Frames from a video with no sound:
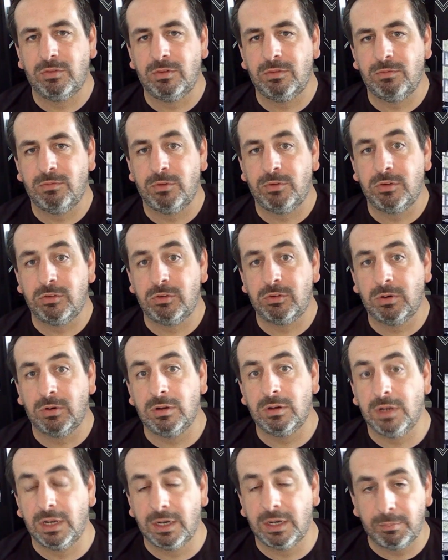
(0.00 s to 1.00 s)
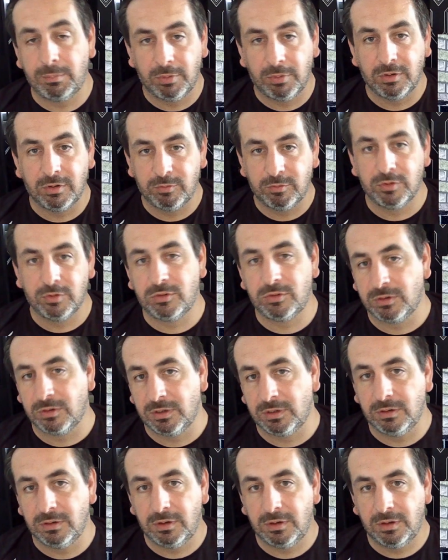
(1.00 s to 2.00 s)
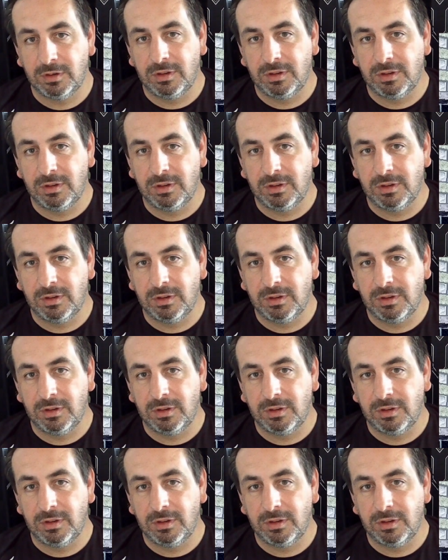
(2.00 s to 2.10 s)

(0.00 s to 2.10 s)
for Virtua On, and I bought Virtua